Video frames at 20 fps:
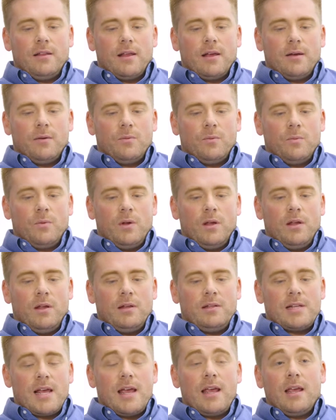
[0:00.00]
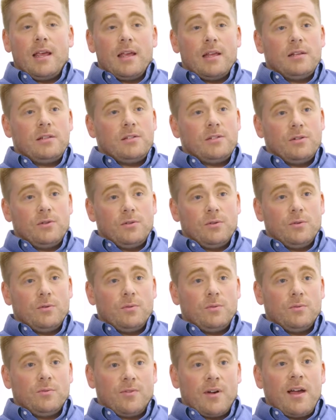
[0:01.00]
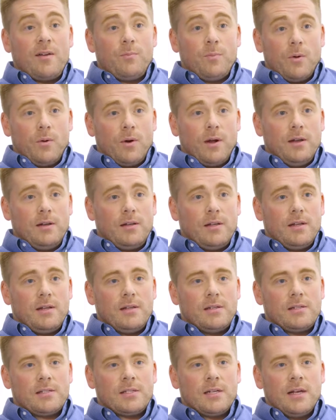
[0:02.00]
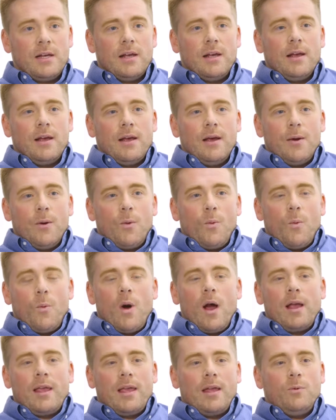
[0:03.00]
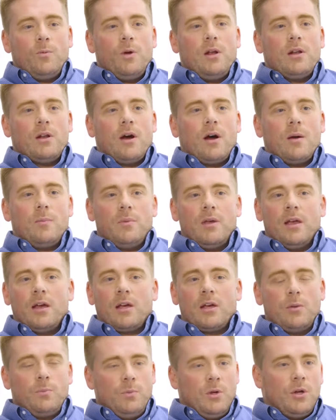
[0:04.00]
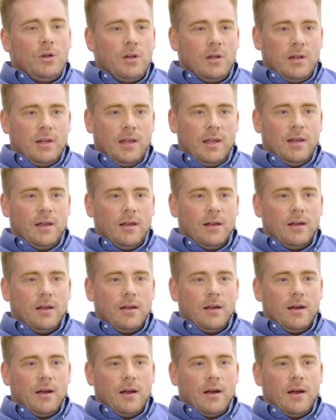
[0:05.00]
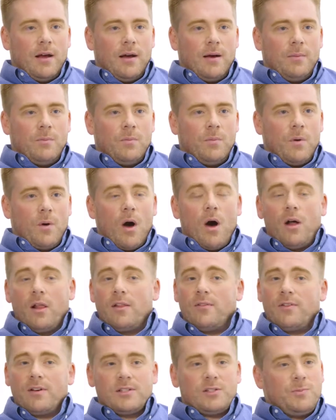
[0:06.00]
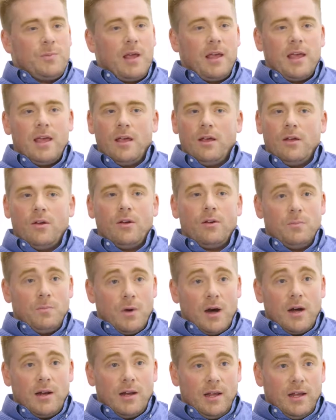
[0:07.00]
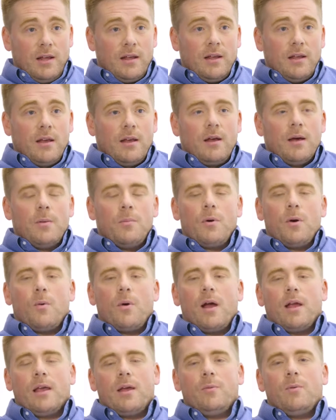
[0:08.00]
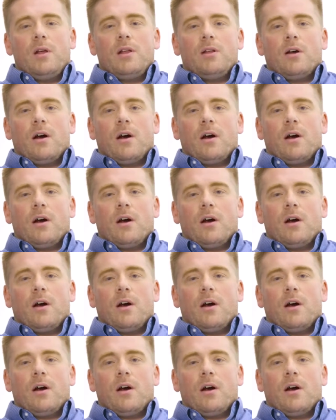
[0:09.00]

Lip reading: that we take into Five Point is, why can we not be a community, all of us making good money, but why can we